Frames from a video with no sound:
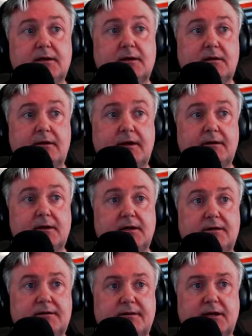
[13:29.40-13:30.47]
Alright.
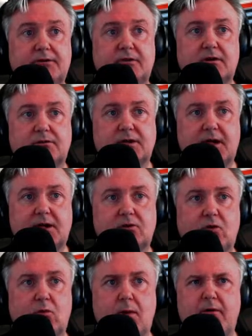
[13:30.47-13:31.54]
The Central
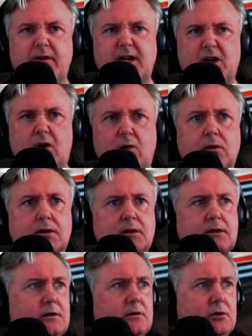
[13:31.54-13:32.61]
Otago Merino,
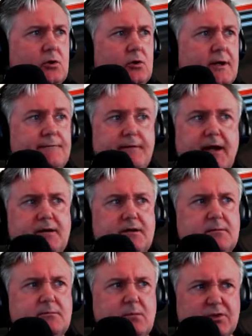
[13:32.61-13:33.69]
who
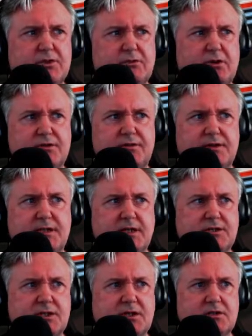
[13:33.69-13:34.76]
evaded musterers for
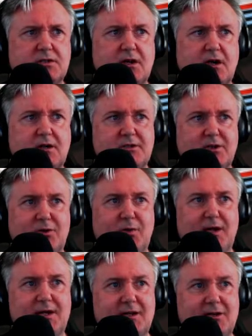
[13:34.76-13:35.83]
6 years and
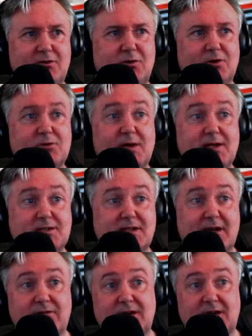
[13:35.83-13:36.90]
consequently grew a
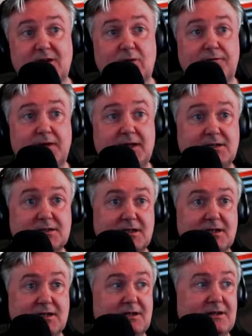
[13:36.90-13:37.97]
27 kilo fleece.
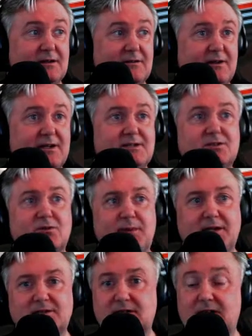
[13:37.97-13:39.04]
Right, so
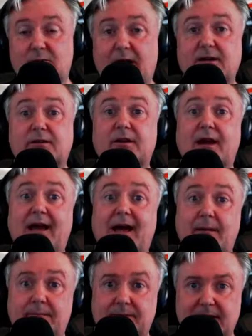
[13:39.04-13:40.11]
basically he went on the
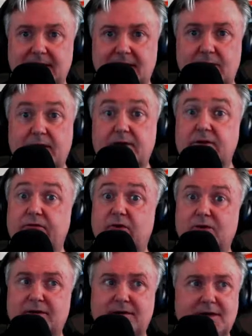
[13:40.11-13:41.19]
lam, he went on the
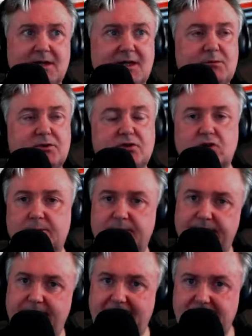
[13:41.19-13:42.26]
run, he must have jumped the
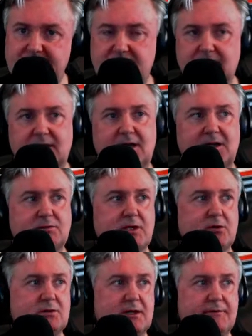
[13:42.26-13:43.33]
fence, and he was
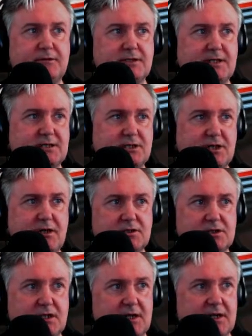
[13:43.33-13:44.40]
out there for 6
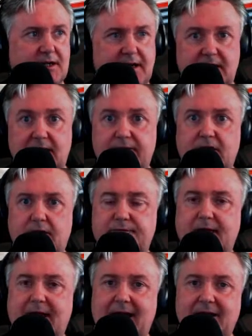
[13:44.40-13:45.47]
years, living off
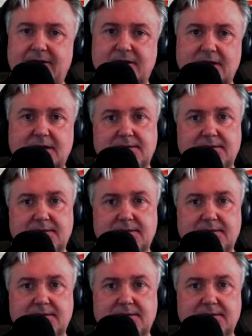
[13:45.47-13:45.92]
the land.